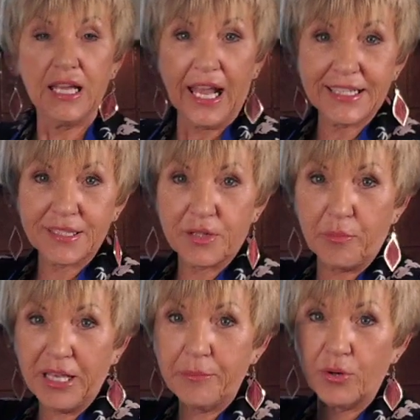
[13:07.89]
it's the
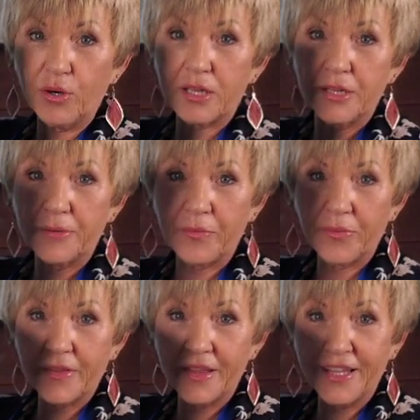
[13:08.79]
big book.
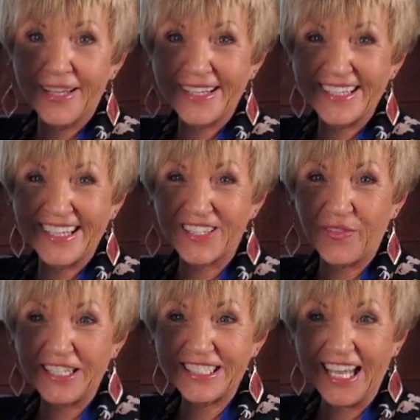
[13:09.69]
It's
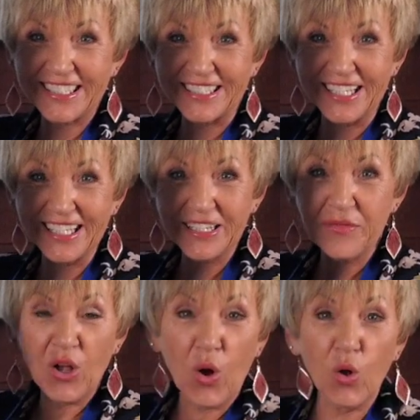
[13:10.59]
fantastic.
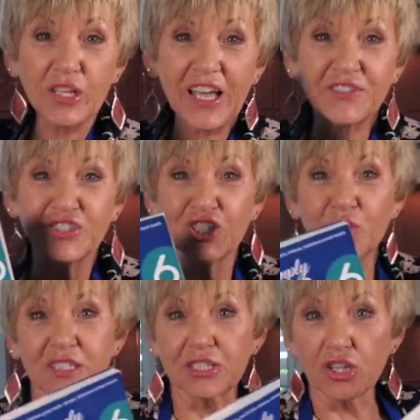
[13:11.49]
All you have to do
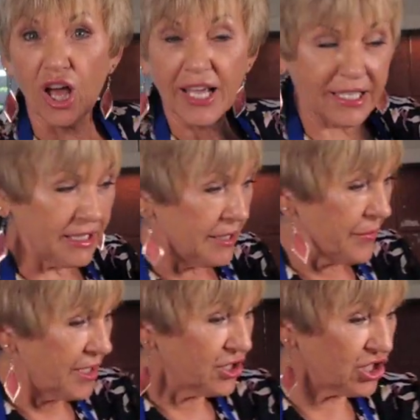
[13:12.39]
is like,
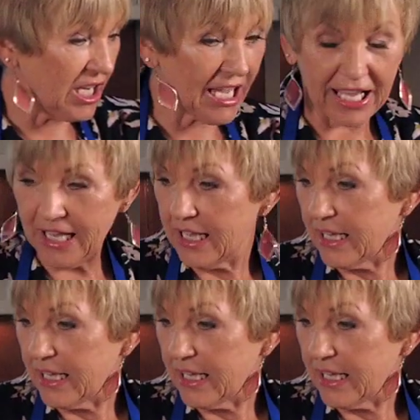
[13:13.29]
share,